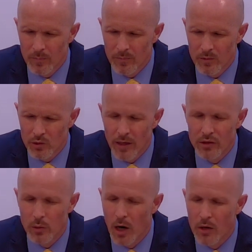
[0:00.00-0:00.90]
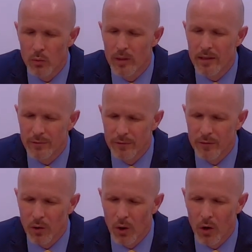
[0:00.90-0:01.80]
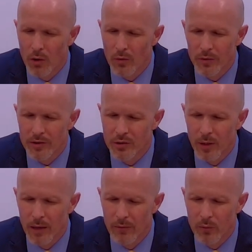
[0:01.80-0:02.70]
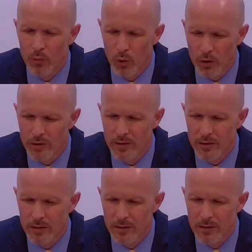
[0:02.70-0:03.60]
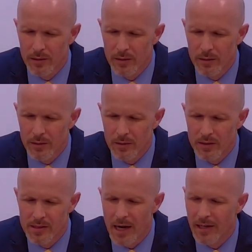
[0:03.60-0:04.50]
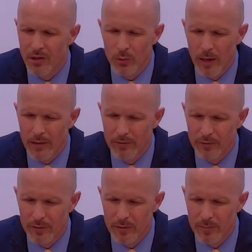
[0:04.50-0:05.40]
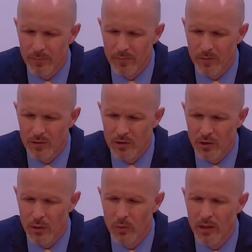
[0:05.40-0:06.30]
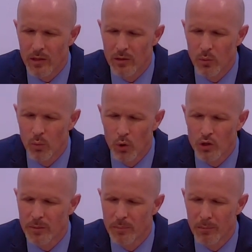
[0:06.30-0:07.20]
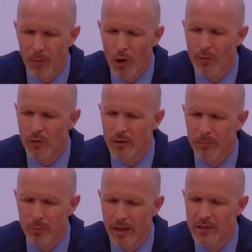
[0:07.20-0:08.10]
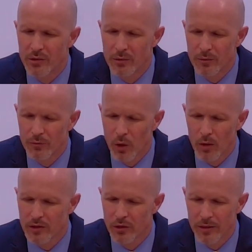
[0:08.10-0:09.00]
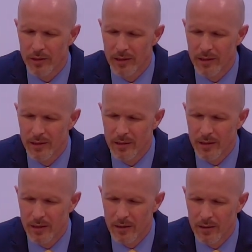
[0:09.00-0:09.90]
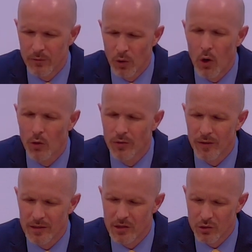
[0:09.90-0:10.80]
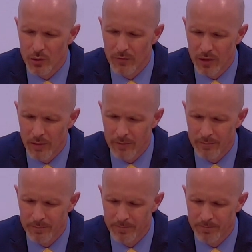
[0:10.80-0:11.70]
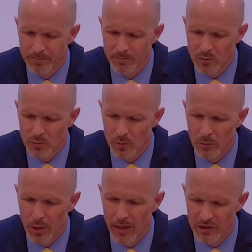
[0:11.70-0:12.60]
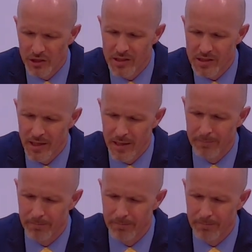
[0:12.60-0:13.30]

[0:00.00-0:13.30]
trying to unweave all that you have worked this side of the grave so that we can worship and marvel and praise you for all eternity for all the things that you have done. We pray in Jesus' name.